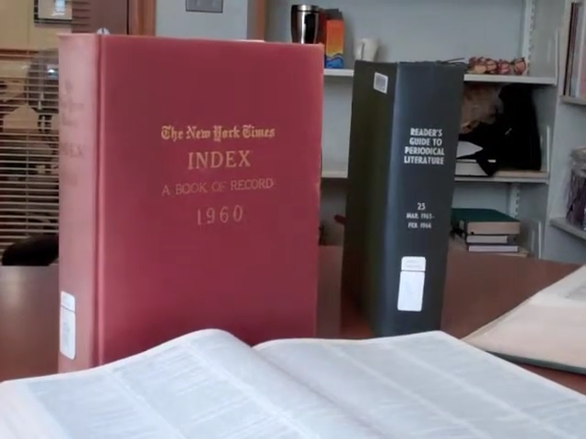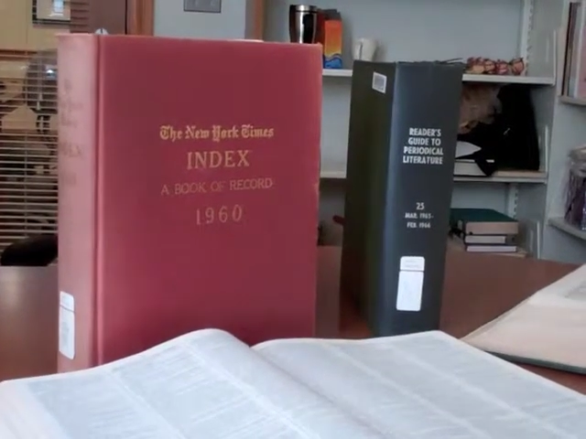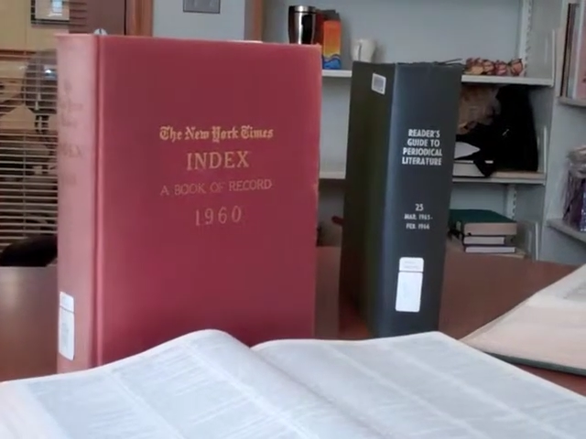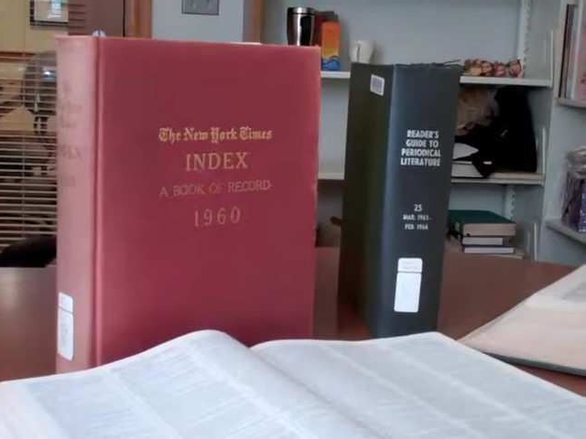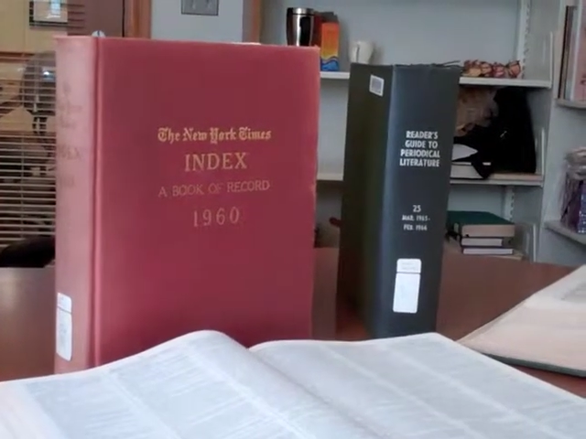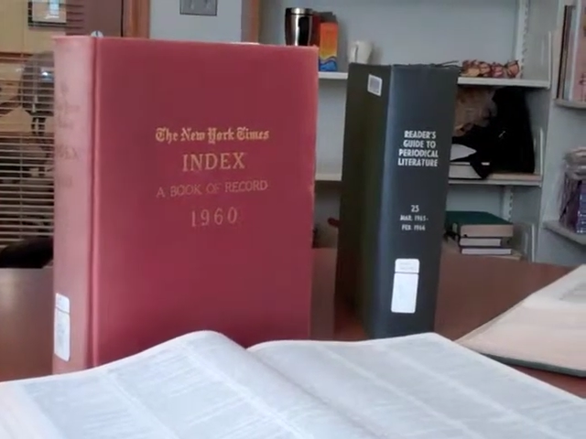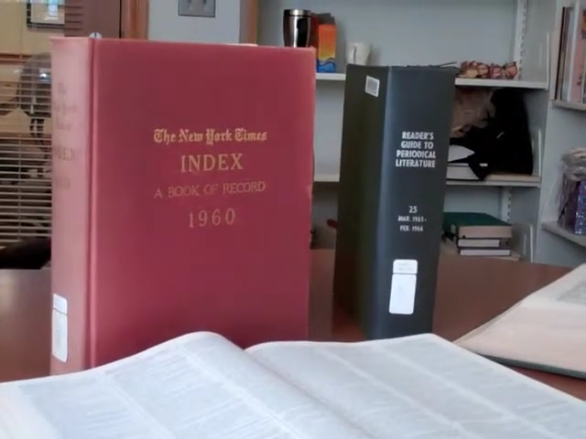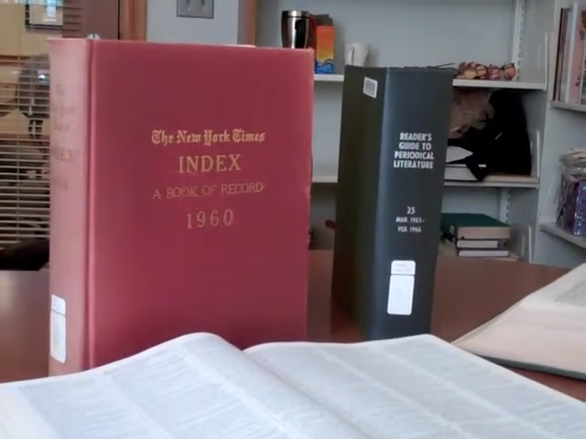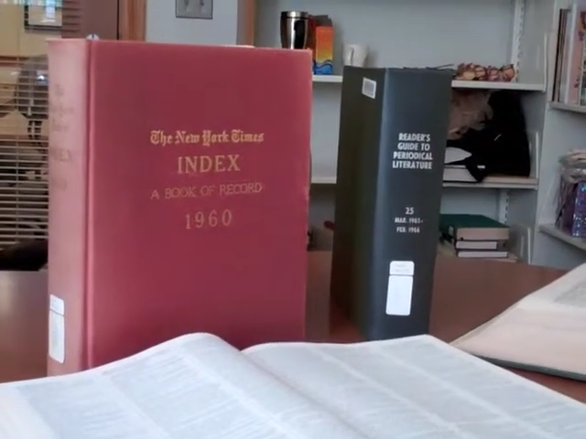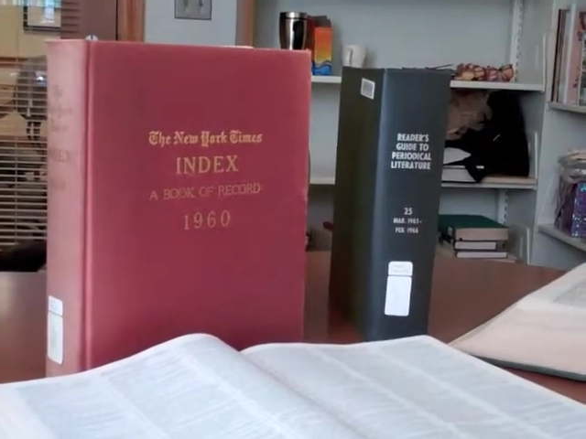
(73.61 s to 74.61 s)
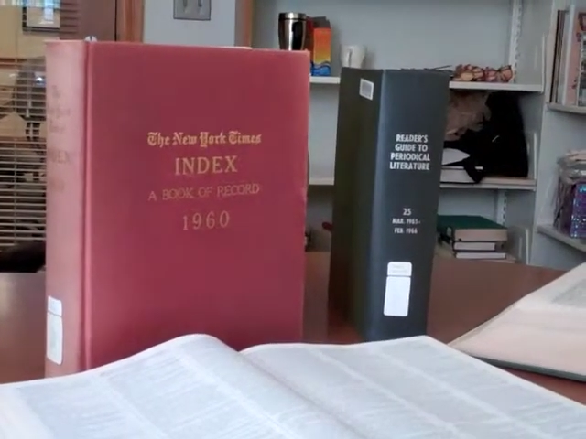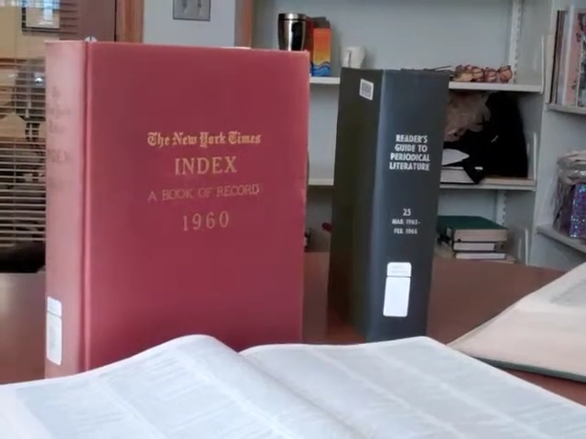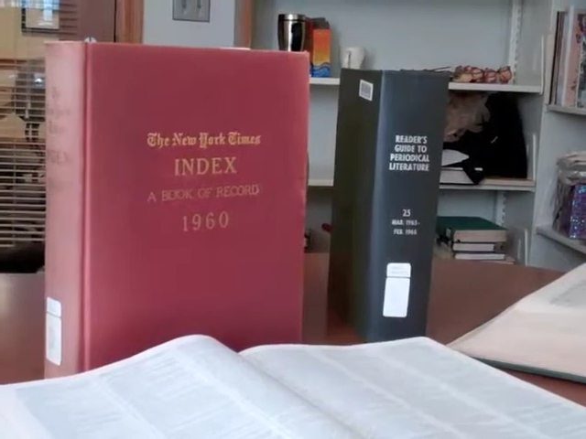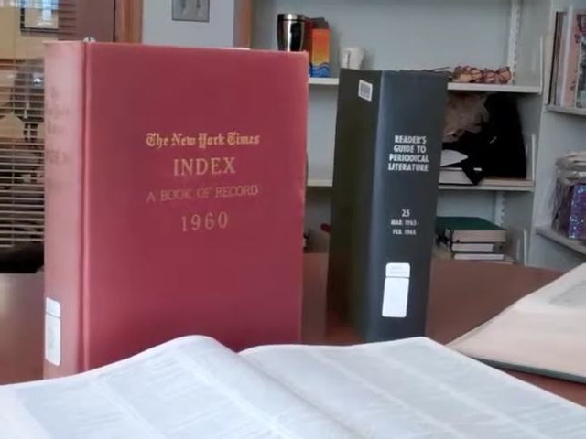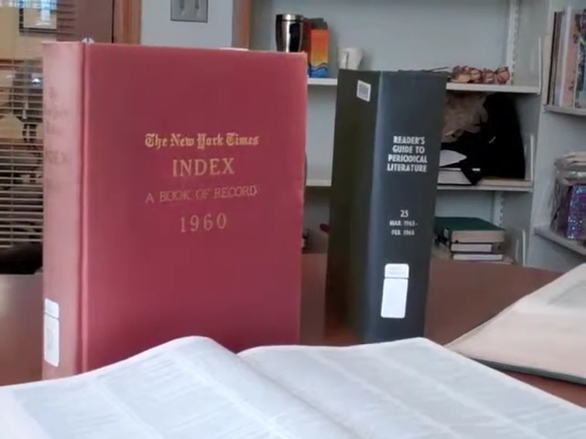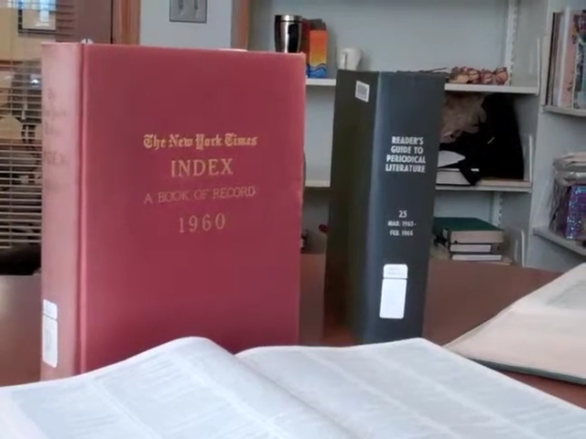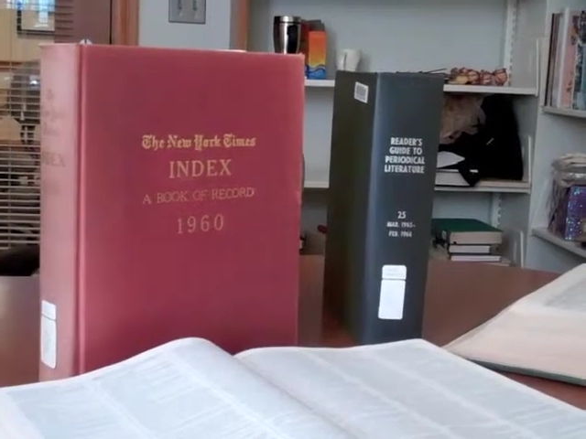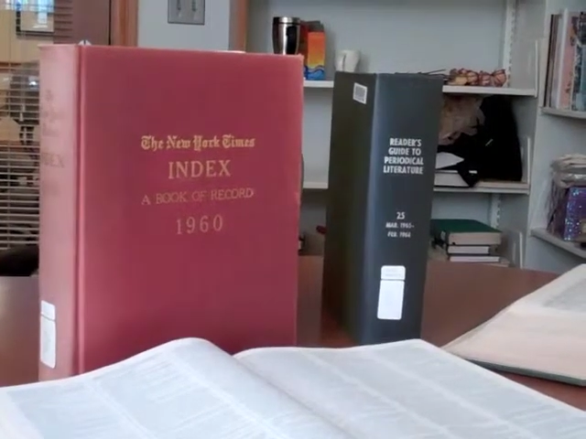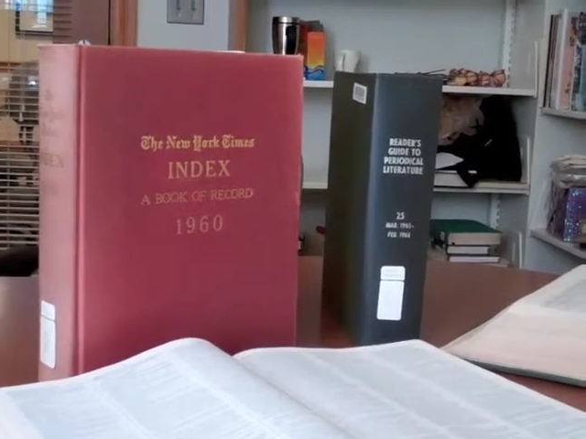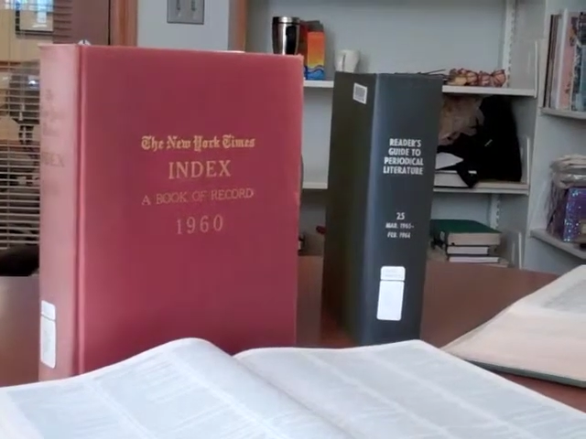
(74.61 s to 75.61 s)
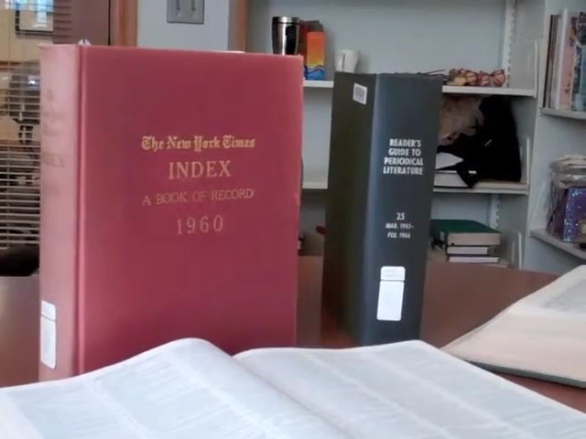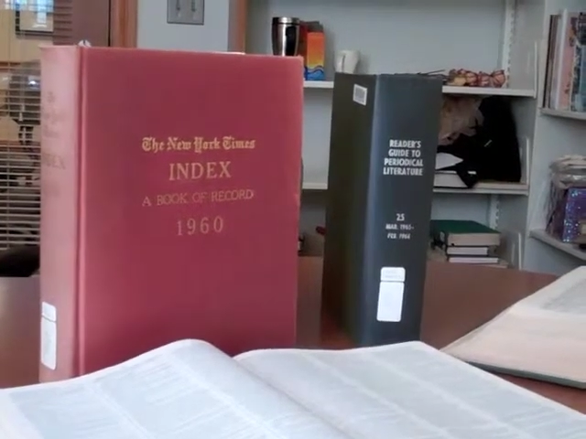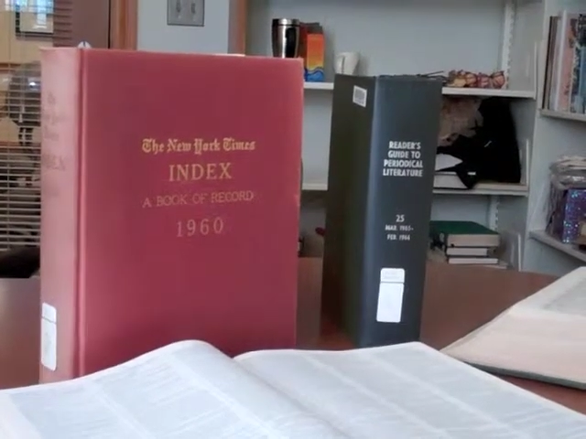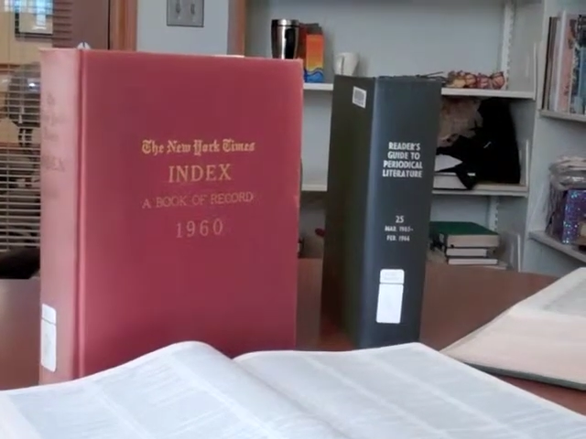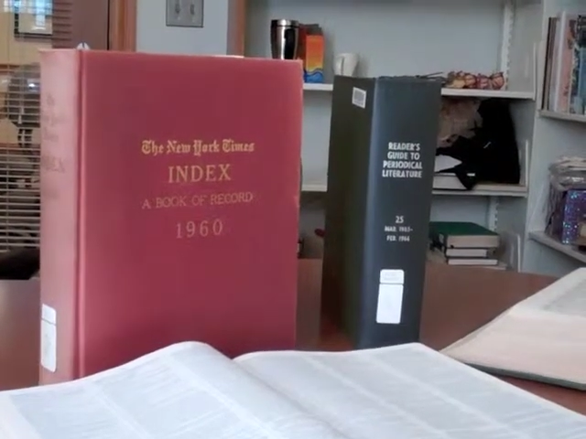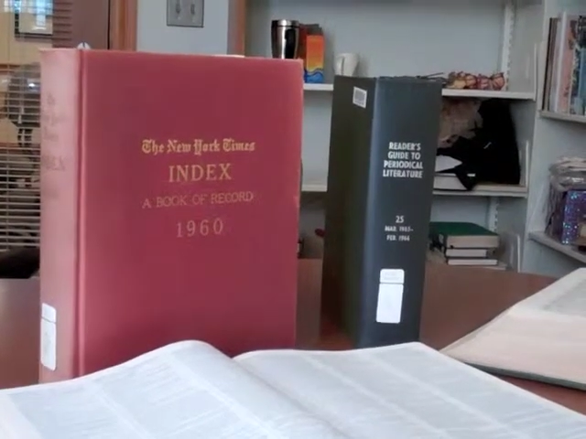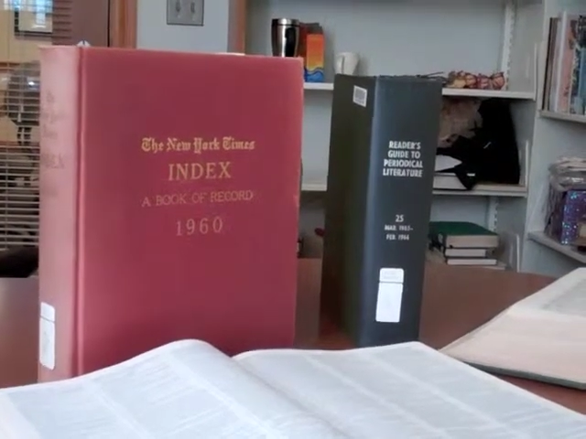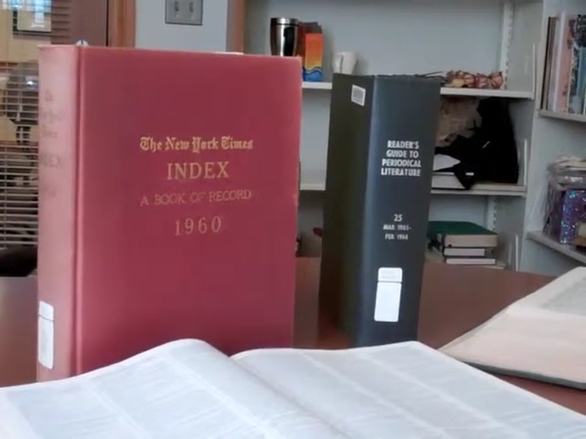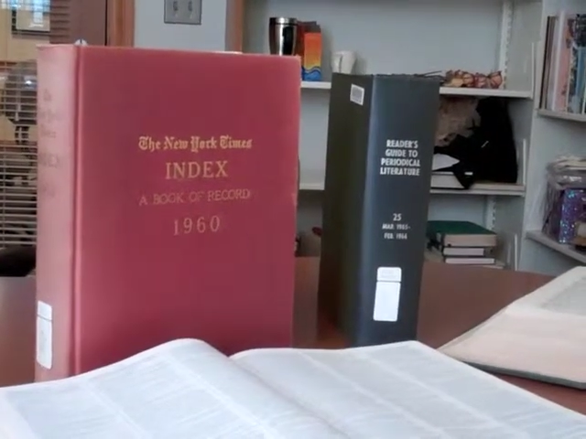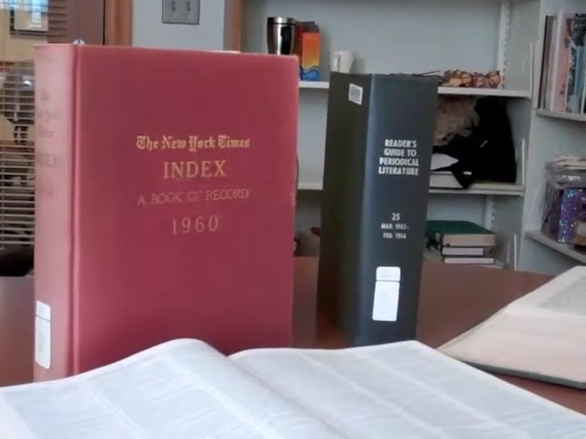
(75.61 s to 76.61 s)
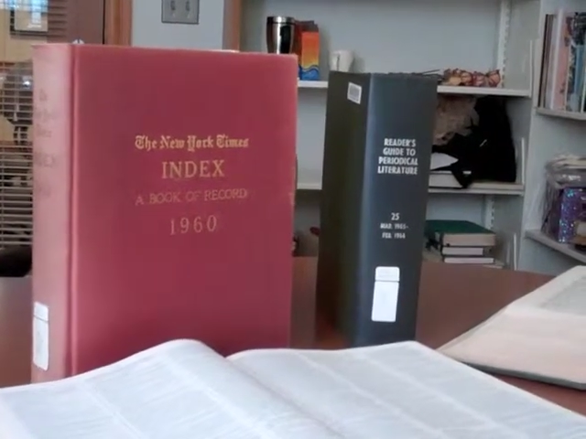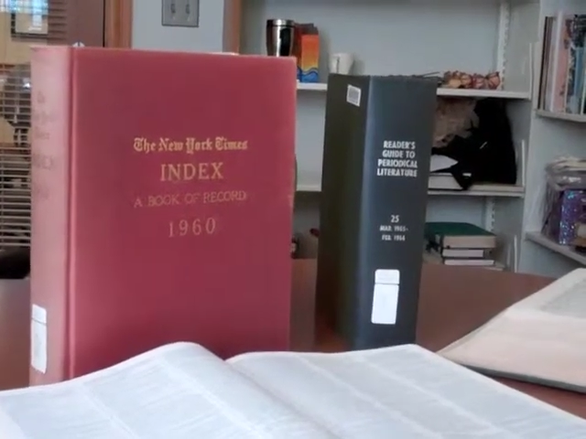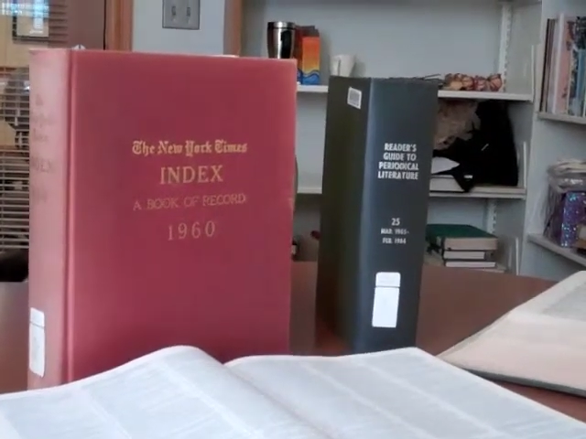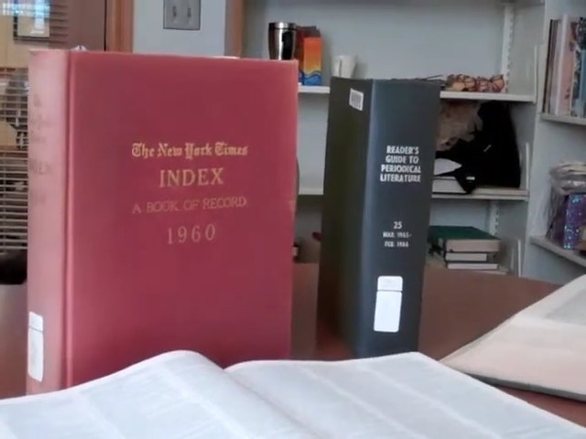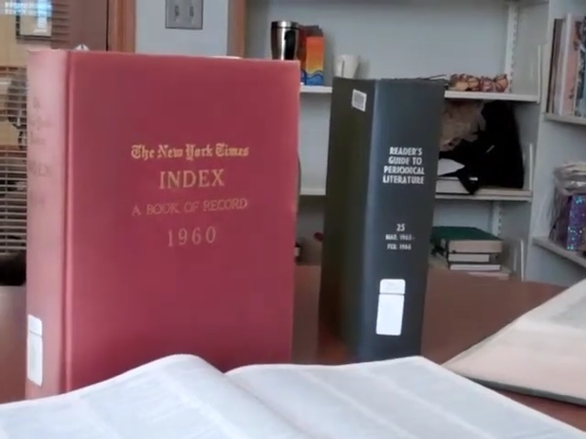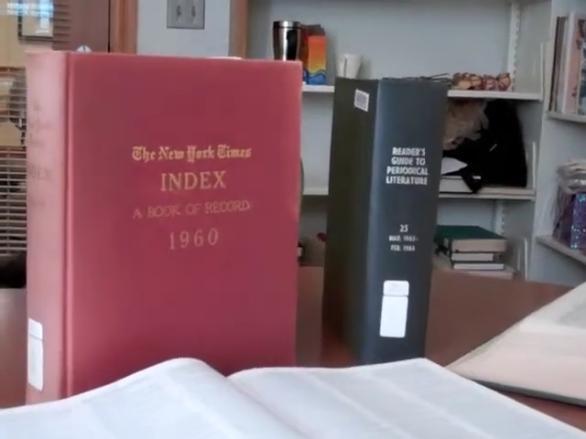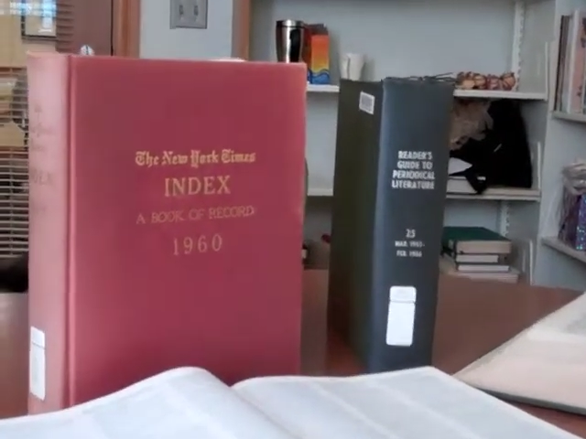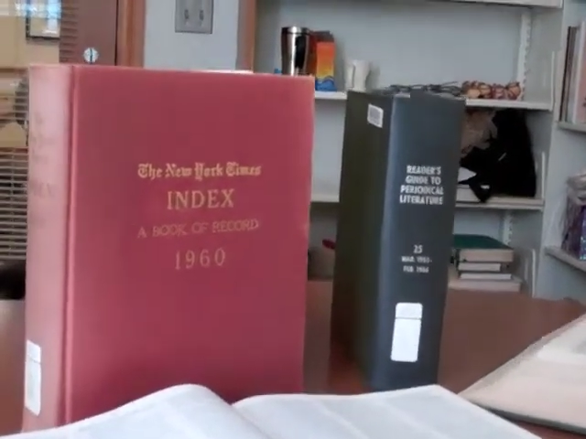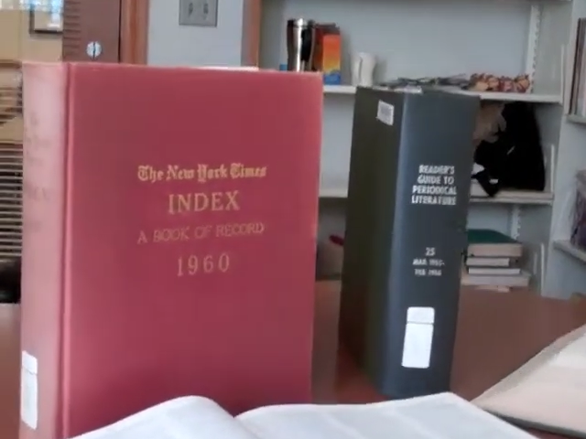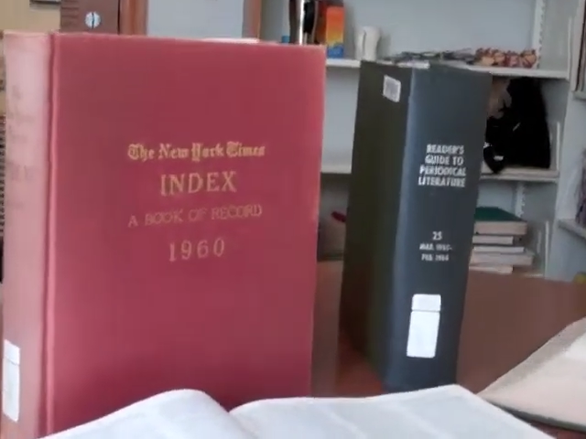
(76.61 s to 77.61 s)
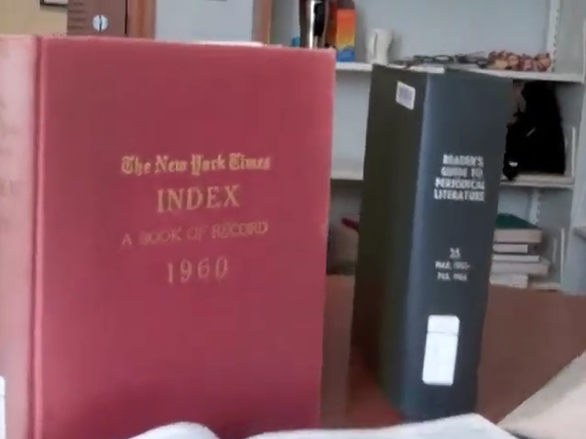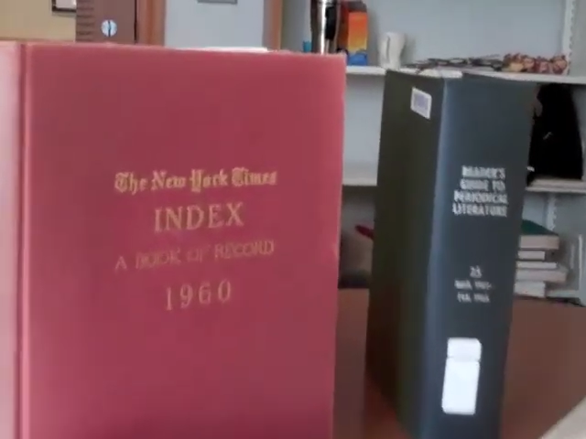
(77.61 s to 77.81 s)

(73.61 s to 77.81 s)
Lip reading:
No face is visible, so there are no lips to read.